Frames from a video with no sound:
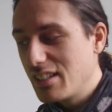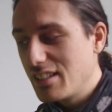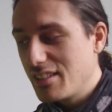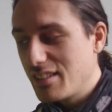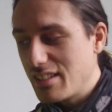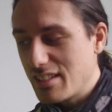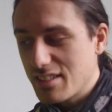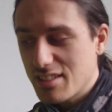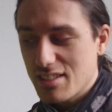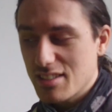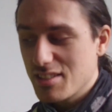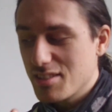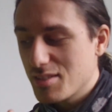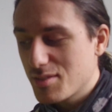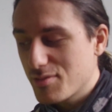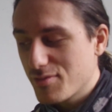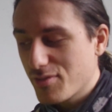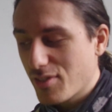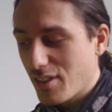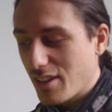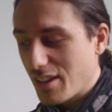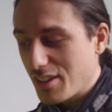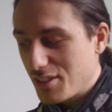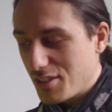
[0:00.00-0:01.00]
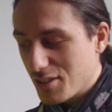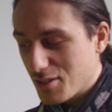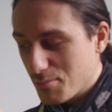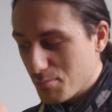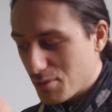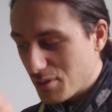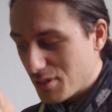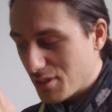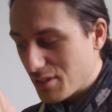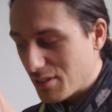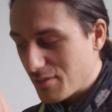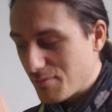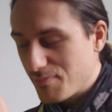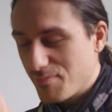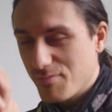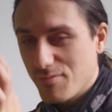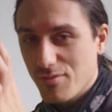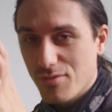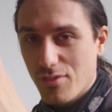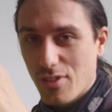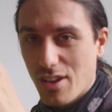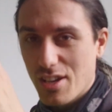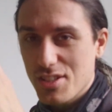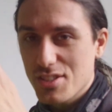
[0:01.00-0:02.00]
This is fine. You can put your
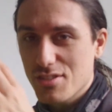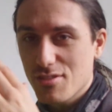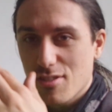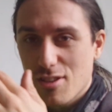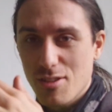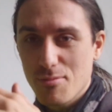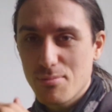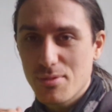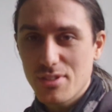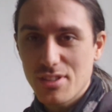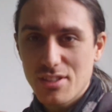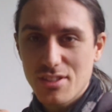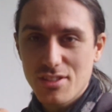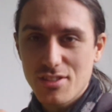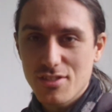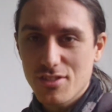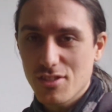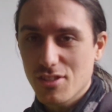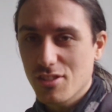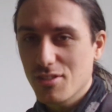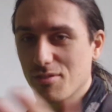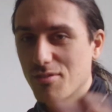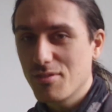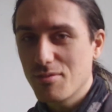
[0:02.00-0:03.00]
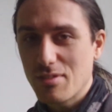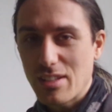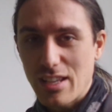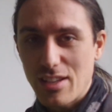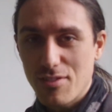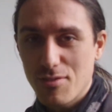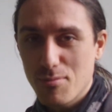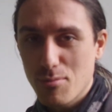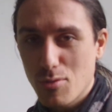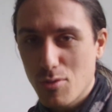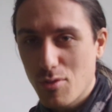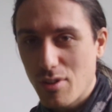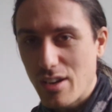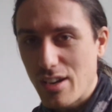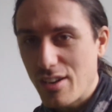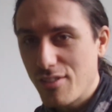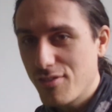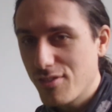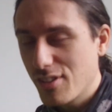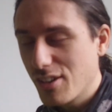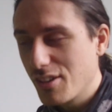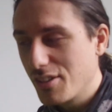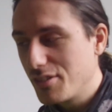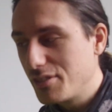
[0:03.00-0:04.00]
visor open and you've got even more
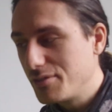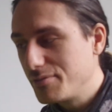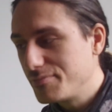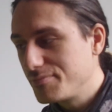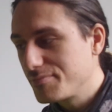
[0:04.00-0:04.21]
airflow.